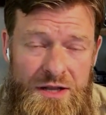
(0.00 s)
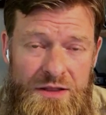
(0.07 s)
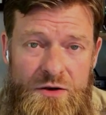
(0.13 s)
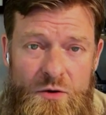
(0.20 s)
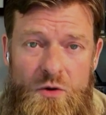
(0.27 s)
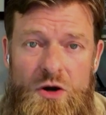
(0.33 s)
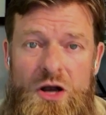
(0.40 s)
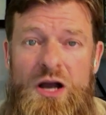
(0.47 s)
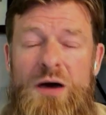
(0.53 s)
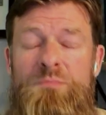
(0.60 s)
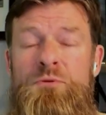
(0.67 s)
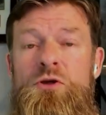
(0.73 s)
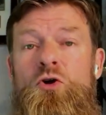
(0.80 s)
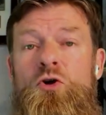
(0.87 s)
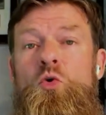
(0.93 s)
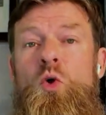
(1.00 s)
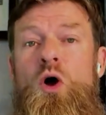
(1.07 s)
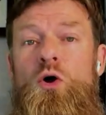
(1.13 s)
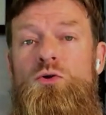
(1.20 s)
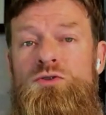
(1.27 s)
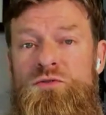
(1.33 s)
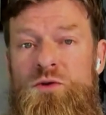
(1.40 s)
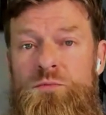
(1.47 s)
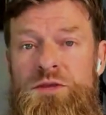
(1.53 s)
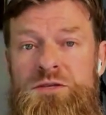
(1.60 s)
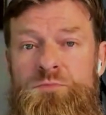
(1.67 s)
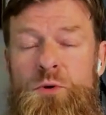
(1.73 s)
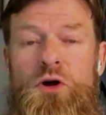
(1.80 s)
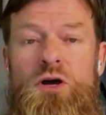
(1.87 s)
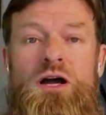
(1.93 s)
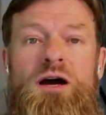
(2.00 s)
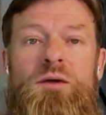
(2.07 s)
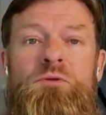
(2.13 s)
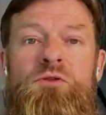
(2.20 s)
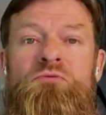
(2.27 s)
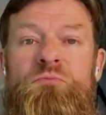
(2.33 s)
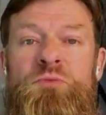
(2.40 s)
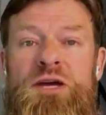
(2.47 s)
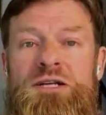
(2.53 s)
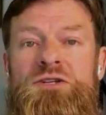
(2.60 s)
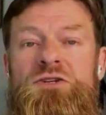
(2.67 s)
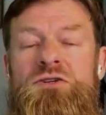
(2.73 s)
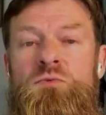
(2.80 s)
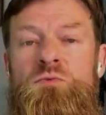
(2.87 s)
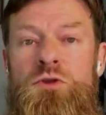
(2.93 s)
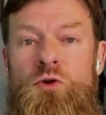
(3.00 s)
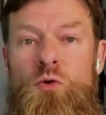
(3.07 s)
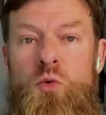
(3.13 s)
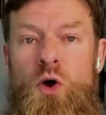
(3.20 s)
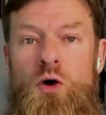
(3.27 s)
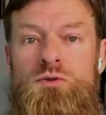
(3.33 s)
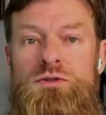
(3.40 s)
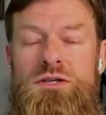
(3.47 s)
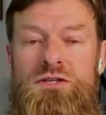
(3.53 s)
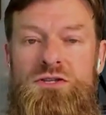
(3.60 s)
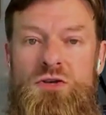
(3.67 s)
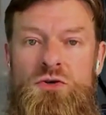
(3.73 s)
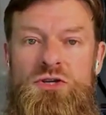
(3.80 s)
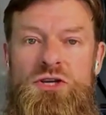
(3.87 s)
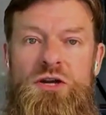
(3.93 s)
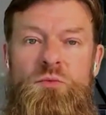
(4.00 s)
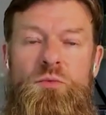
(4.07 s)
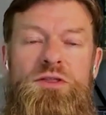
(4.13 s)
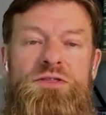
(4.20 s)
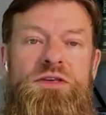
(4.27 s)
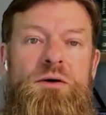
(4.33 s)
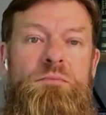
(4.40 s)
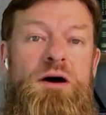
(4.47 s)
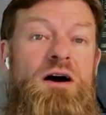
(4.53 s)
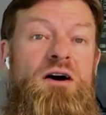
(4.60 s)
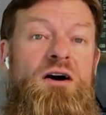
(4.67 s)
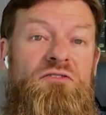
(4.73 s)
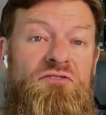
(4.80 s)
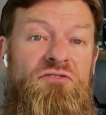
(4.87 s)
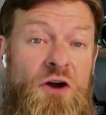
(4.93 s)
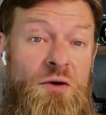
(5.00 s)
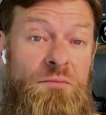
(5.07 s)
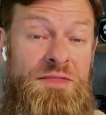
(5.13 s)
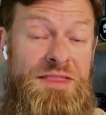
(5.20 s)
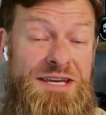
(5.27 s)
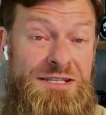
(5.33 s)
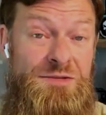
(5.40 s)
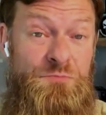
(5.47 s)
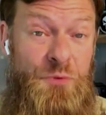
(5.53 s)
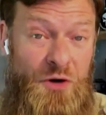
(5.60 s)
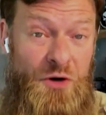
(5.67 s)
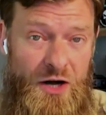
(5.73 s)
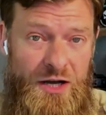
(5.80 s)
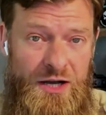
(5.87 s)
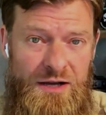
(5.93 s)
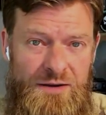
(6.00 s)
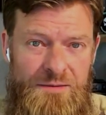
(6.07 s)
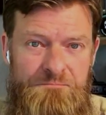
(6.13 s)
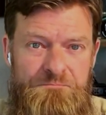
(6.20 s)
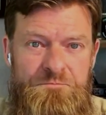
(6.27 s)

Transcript: there were a couple of quotes from this book, a couple of pictures with quotes associated with them from this book